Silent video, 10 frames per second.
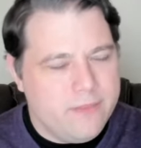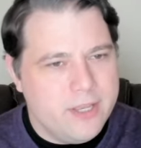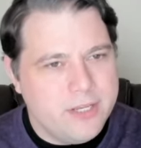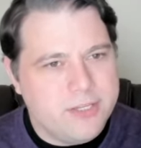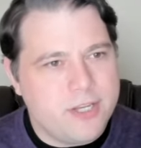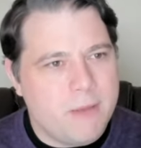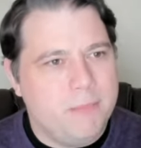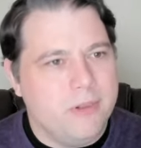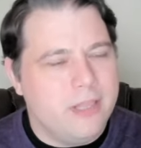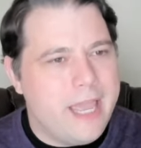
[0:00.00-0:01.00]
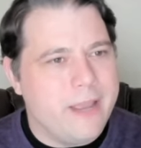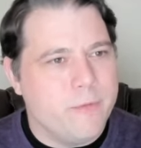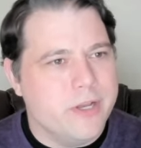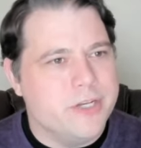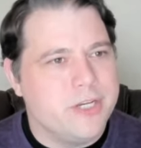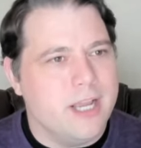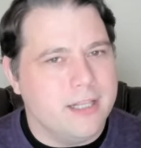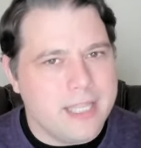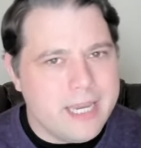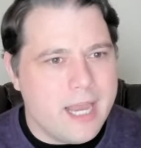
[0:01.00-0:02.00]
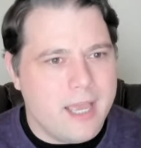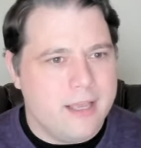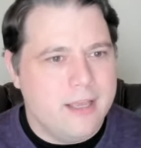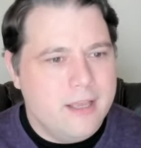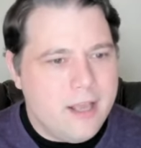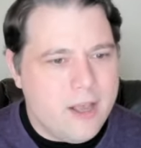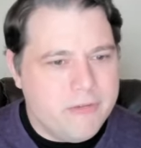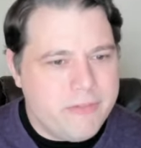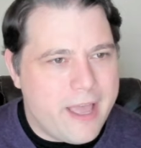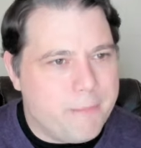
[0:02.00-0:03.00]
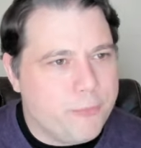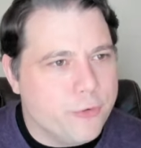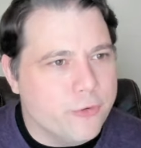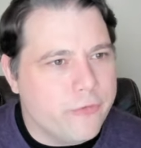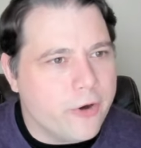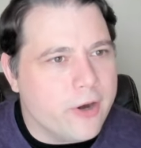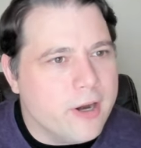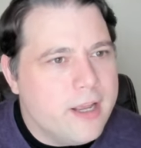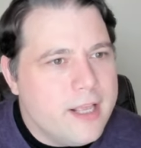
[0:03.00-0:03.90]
the sub-language Galena of that prover